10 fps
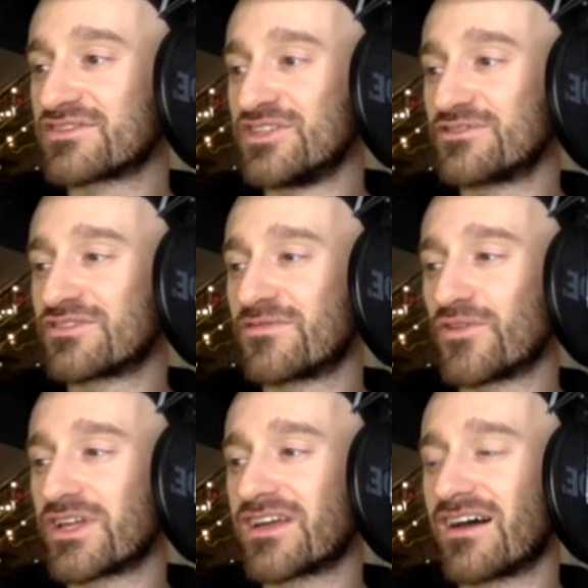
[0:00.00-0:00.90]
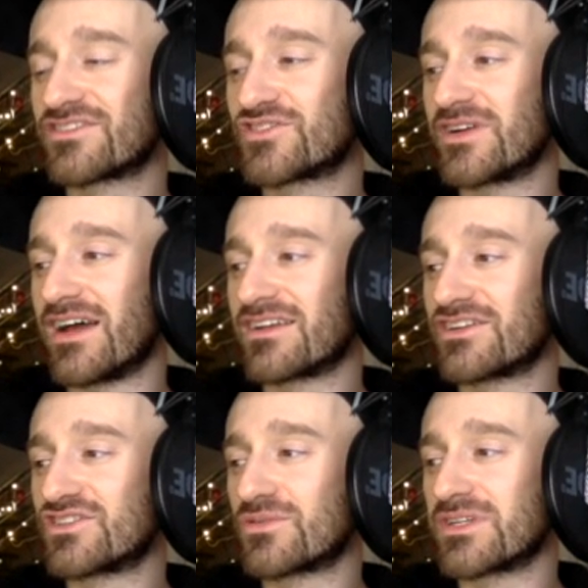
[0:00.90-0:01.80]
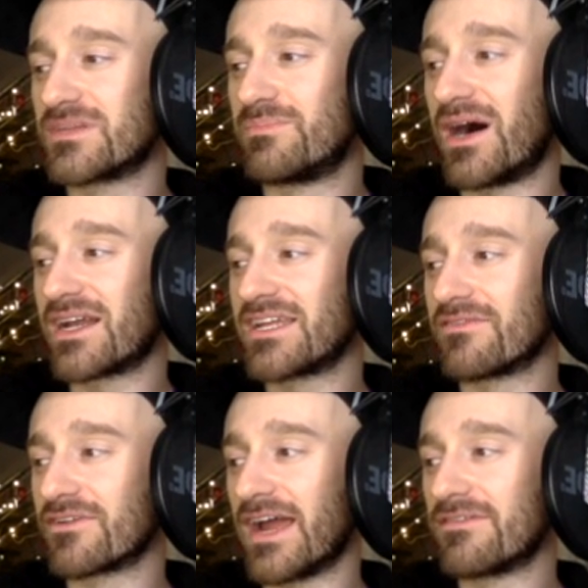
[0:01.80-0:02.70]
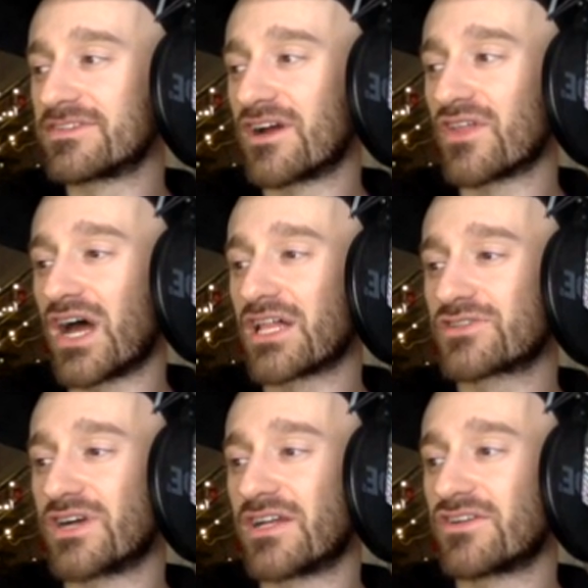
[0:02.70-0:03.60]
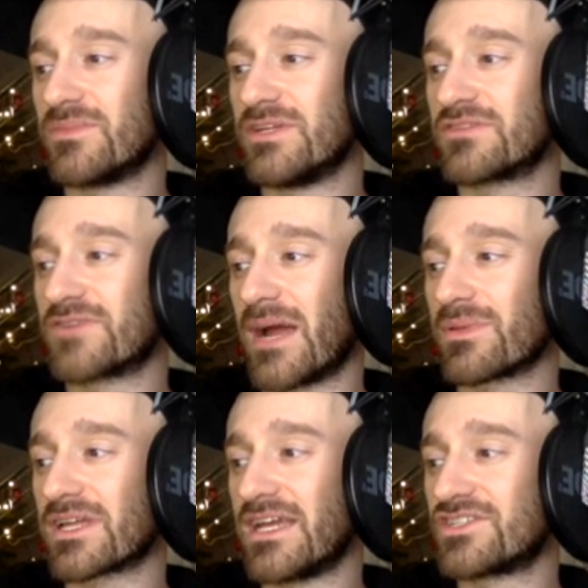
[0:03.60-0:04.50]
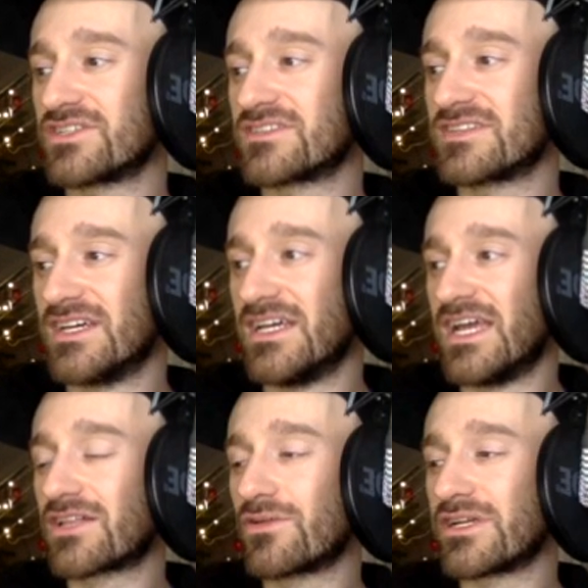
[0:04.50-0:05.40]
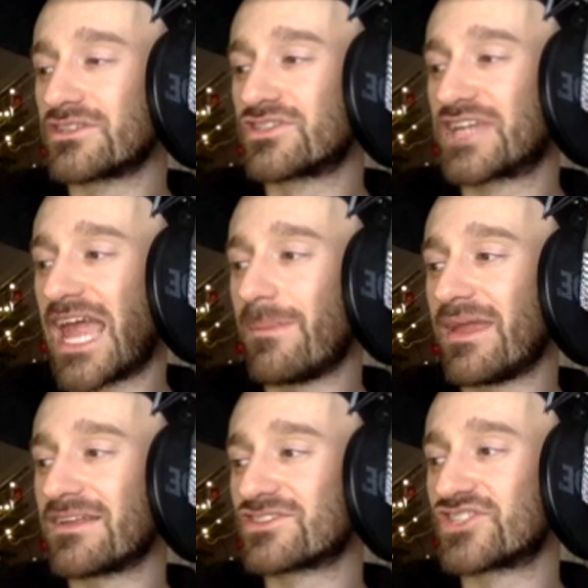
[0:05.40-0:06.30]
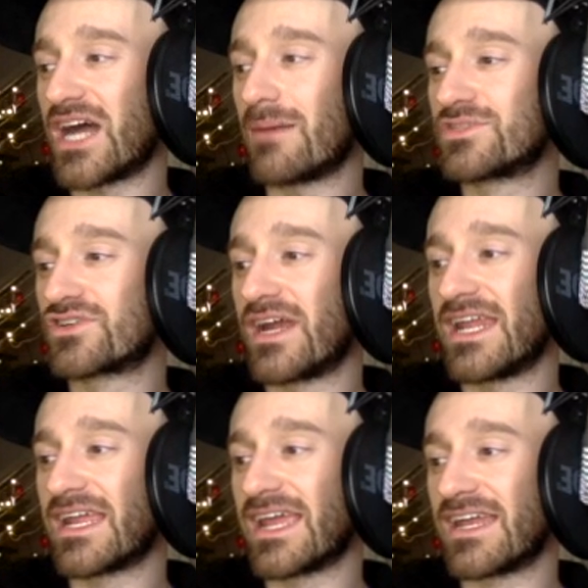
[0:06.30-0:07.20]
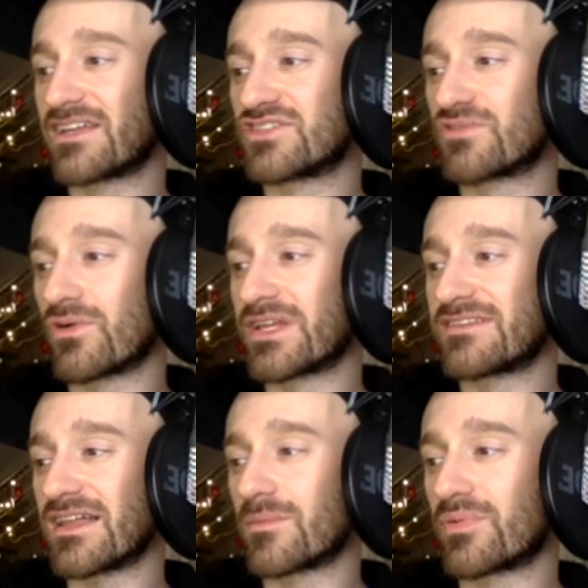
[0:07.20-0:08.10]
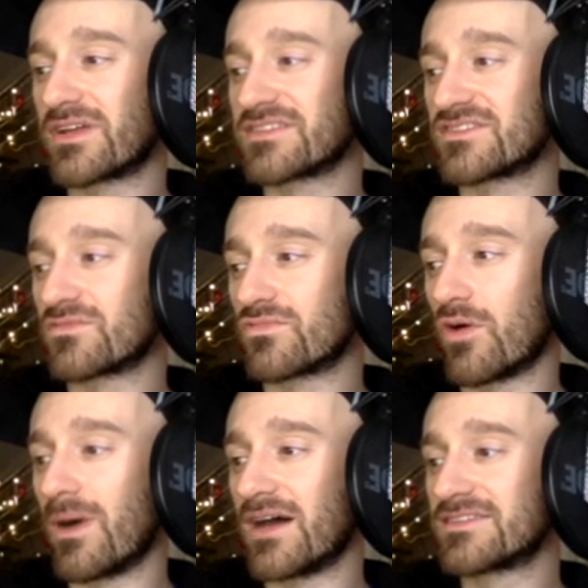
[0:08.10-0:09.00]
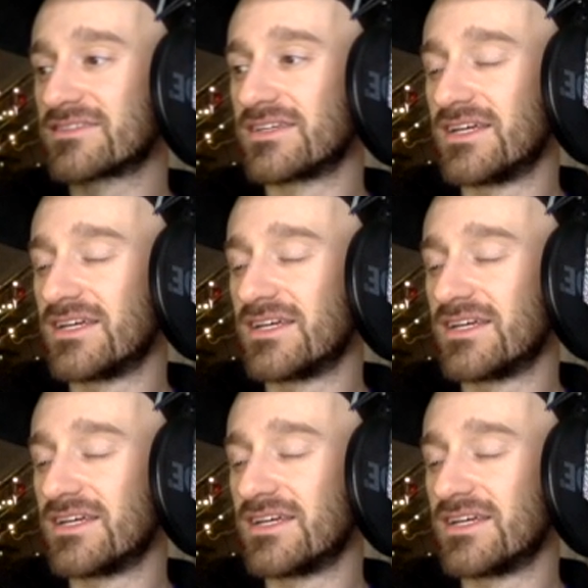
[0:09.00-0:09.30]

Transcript: the user to fully concentrate on controlling the body of their avatar. The holotron could be used for applications including gaming, job training, and controlling telepresence robots.